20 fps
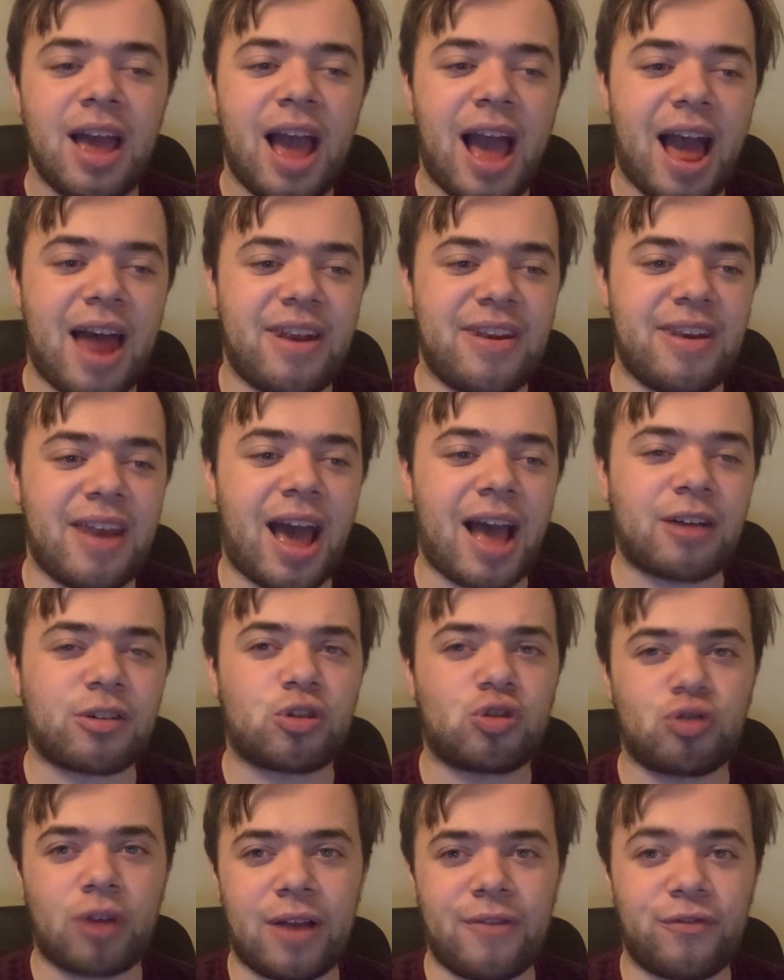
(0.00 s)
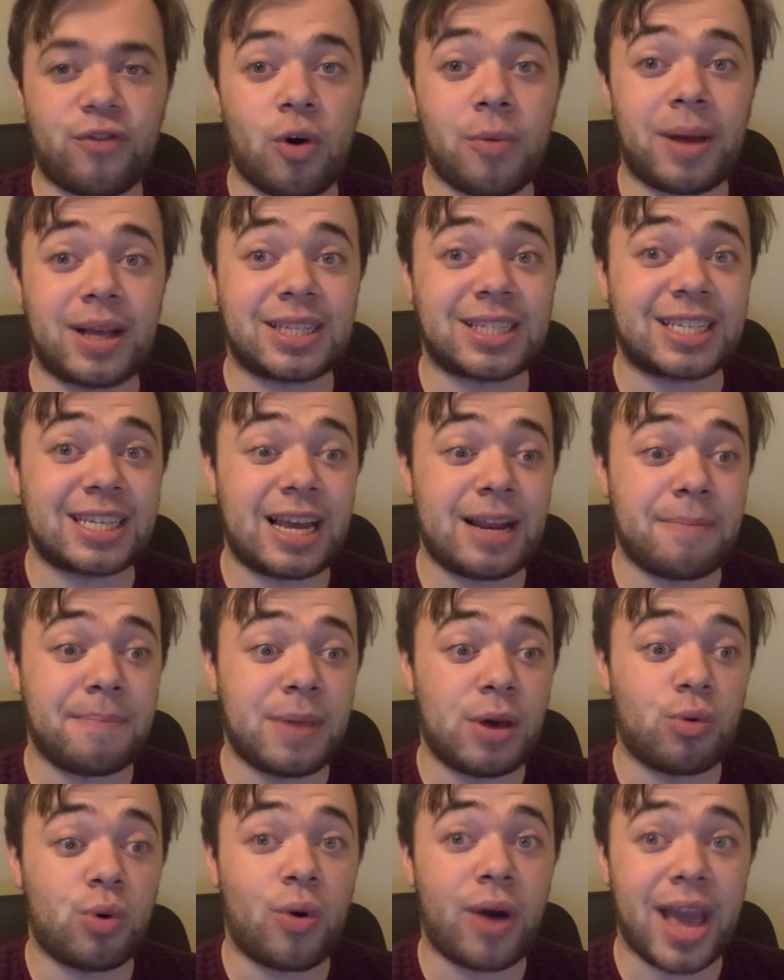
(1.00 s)
And that great form has seen
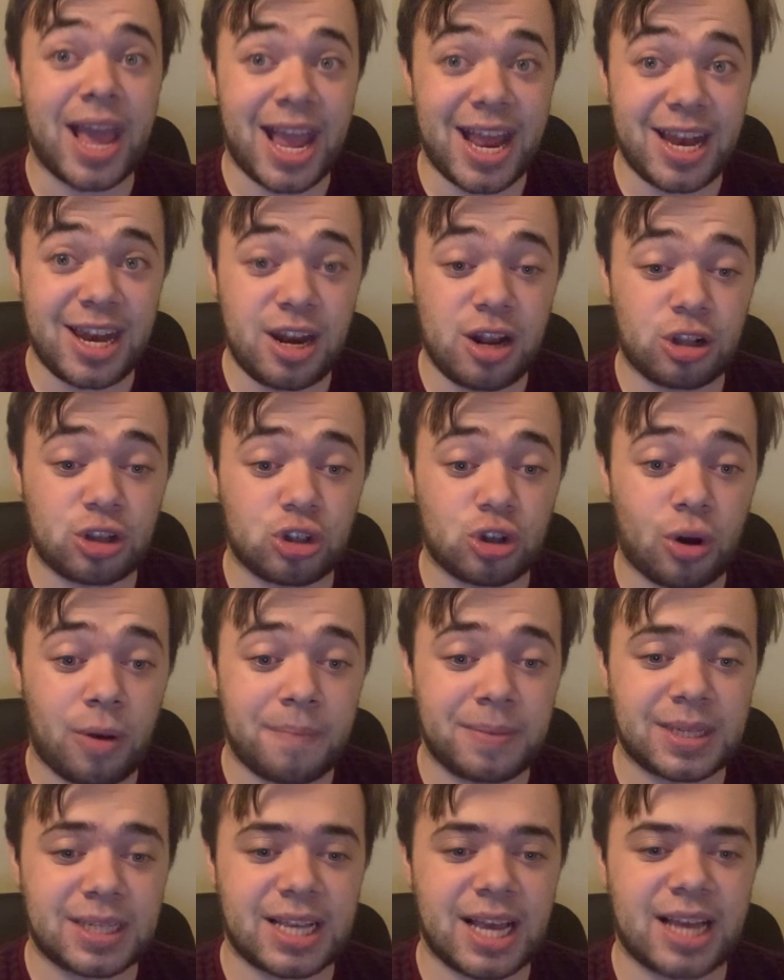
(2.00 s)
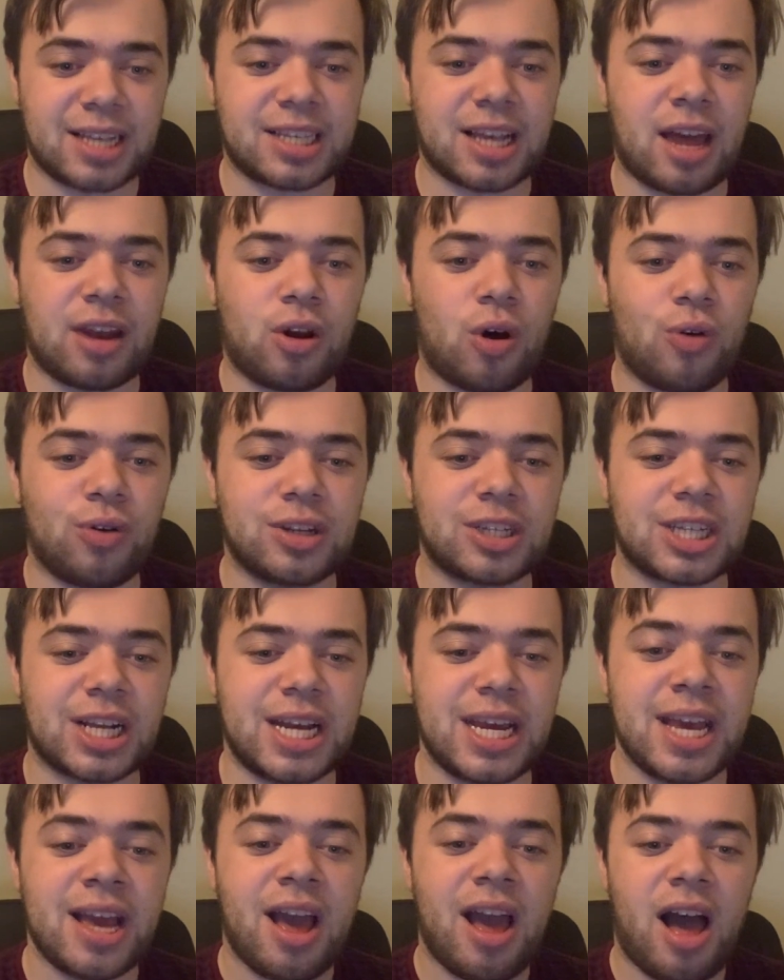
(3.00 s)
Millwall in the top six. And
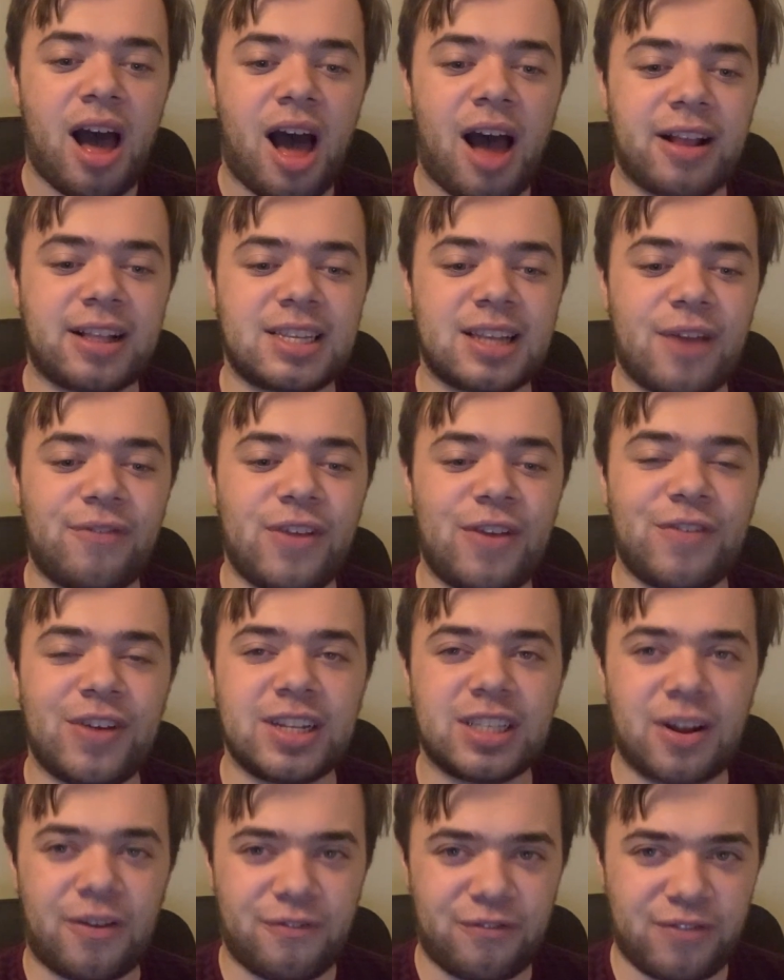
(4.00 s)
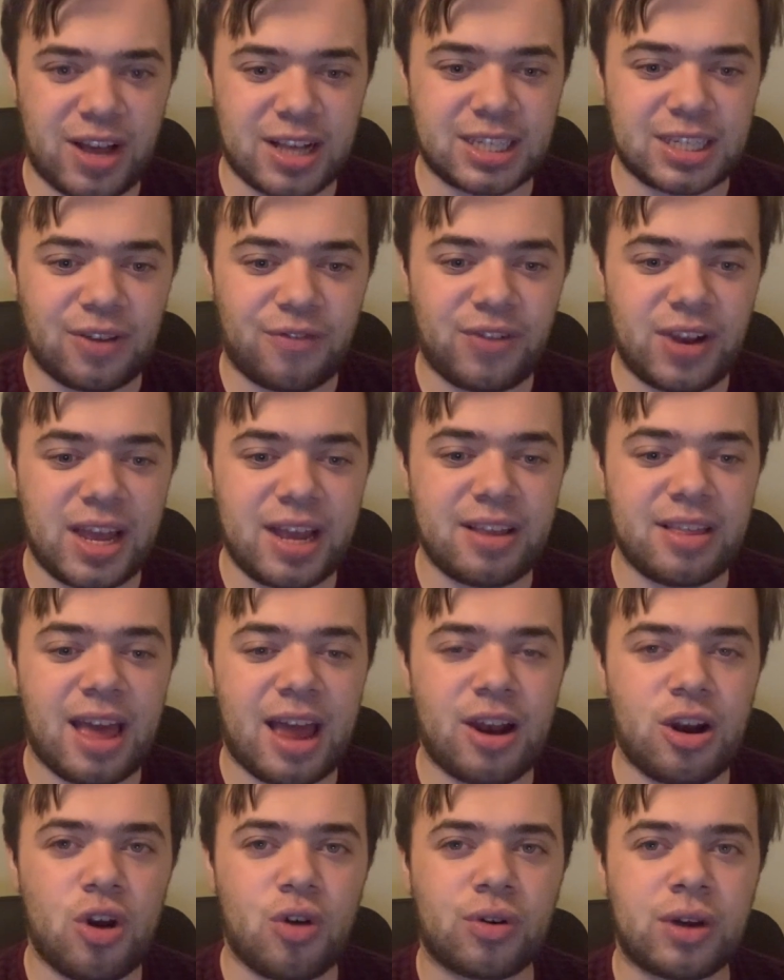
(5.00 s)
honestly, I definitely think defensively,
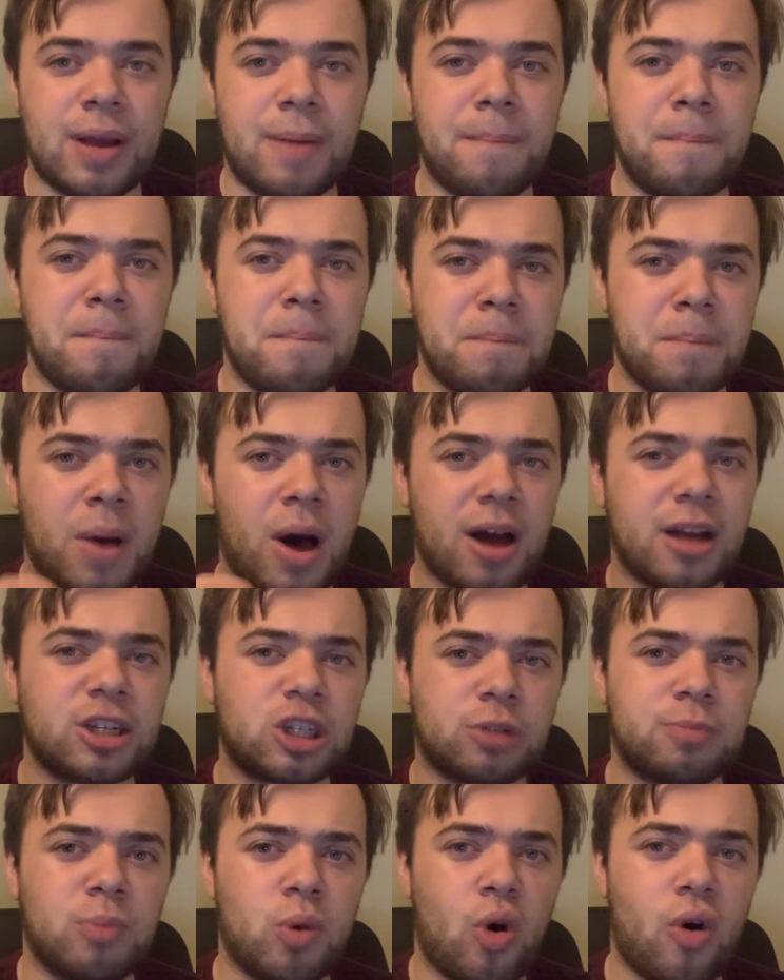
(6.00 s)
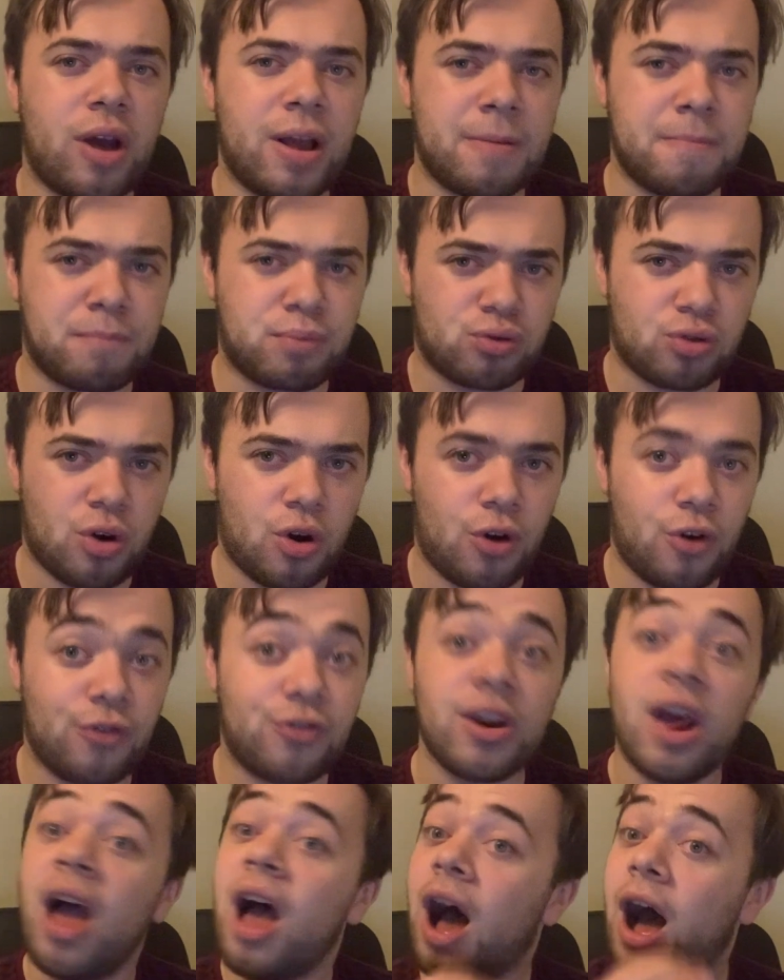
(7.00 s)
they're looking much more improved.